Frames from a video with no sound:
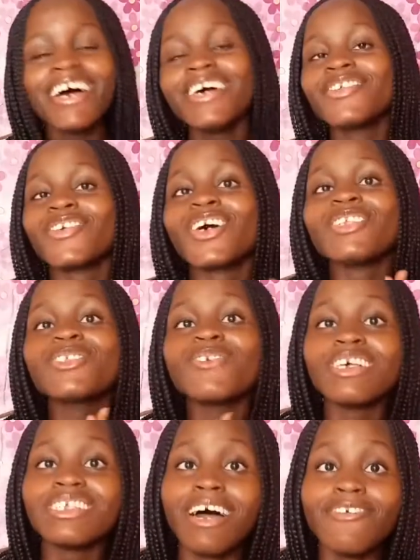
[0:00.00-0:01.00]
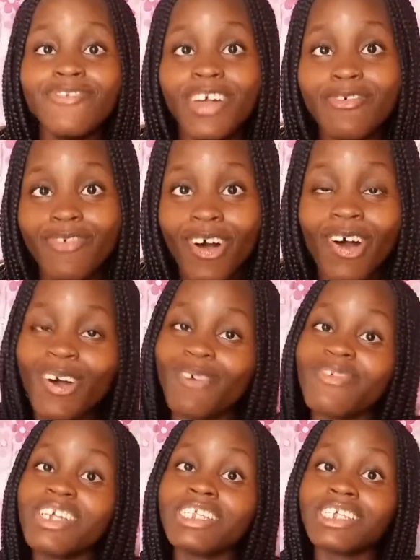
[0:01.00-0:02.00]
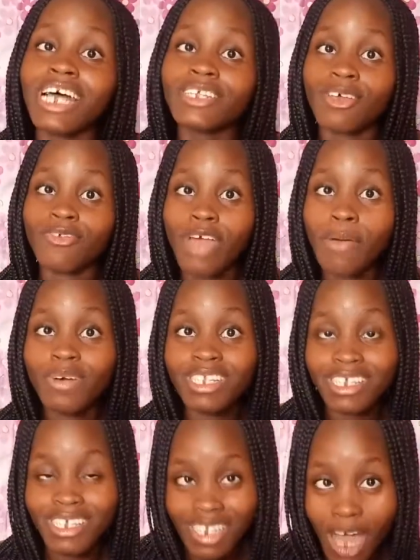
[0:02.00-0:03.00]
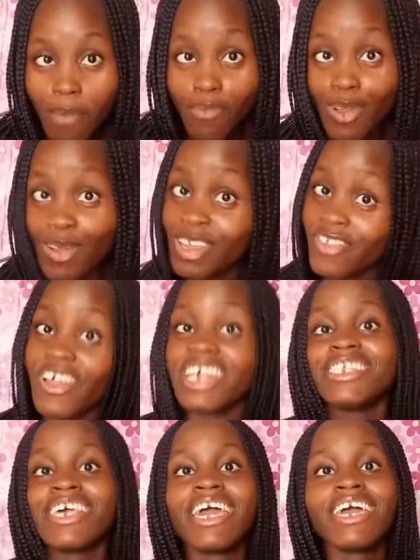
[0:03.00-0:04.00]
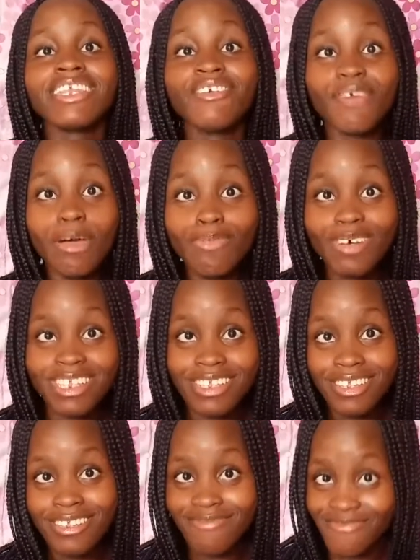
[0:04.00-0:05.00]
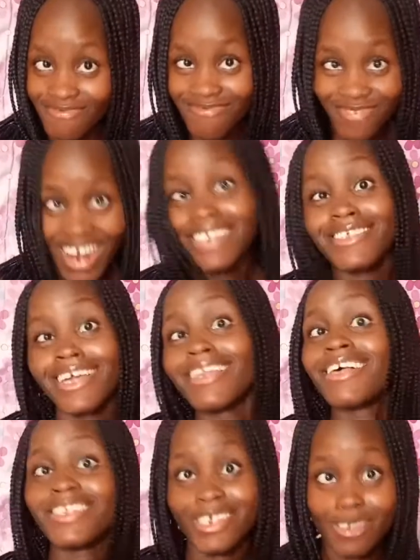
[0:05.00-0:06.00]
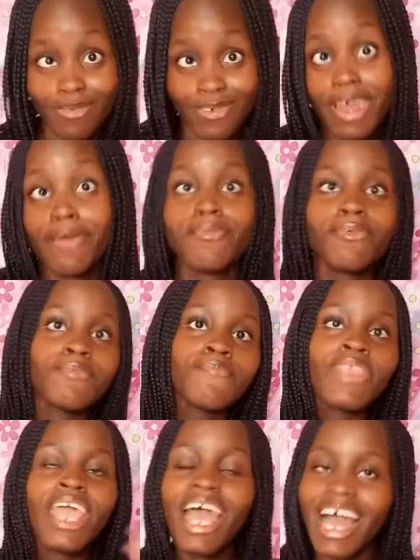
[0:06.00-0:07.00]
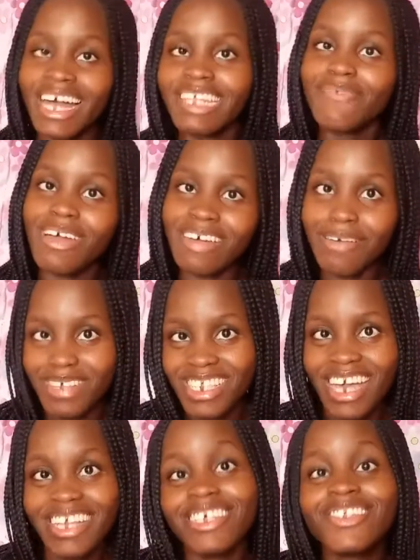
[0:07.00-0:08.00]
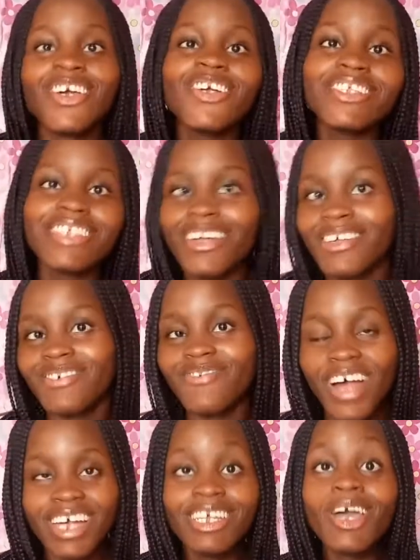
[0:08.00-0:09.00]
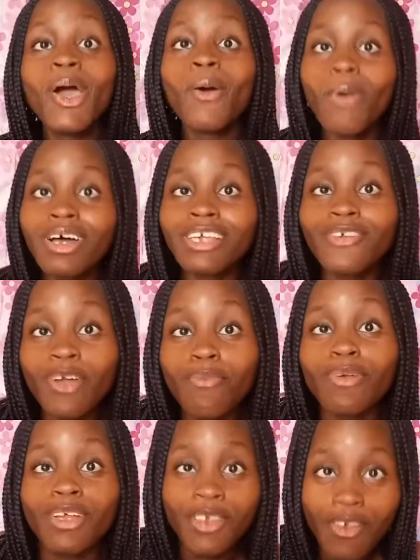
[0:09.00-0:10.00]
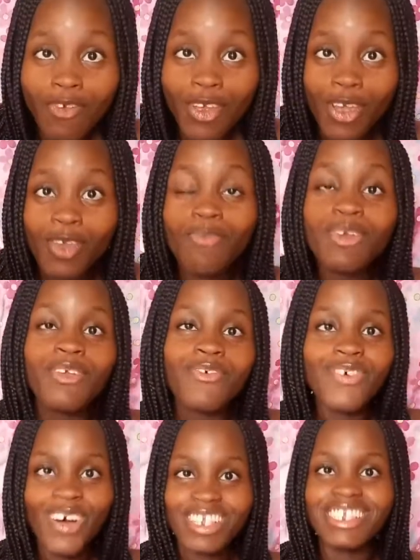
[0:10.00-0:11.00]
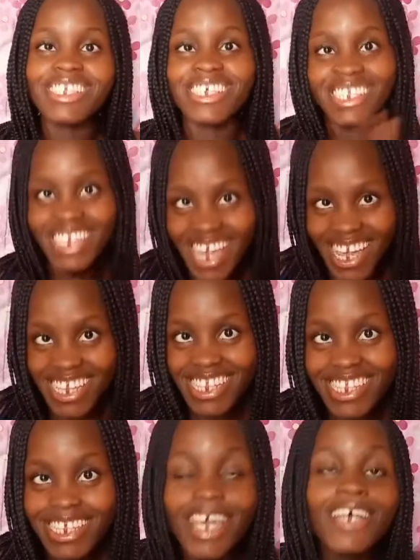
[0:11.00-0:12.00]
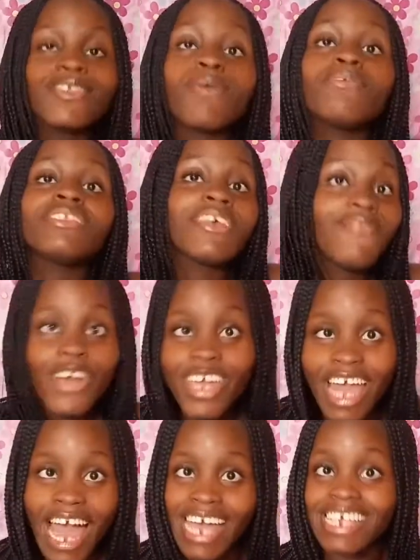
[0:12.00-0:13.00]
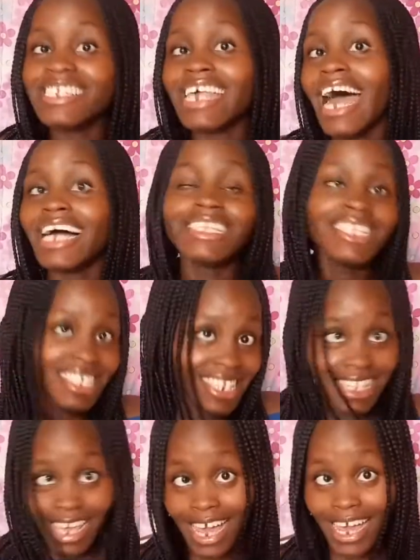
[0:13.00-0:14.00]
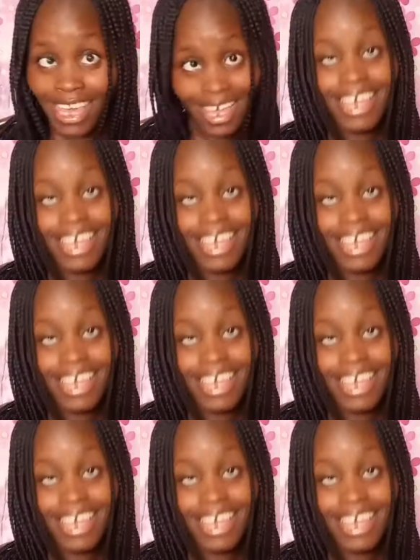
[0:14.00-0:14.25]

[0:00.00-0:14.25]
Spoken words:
So just do us that favor of hitting that subscribe button down below. It's right here, the red button right here that says subscribe. And the very right beside this, so you stay notified. Once I drop a new video, you'll be the first to see it. So we see for you guys, and this year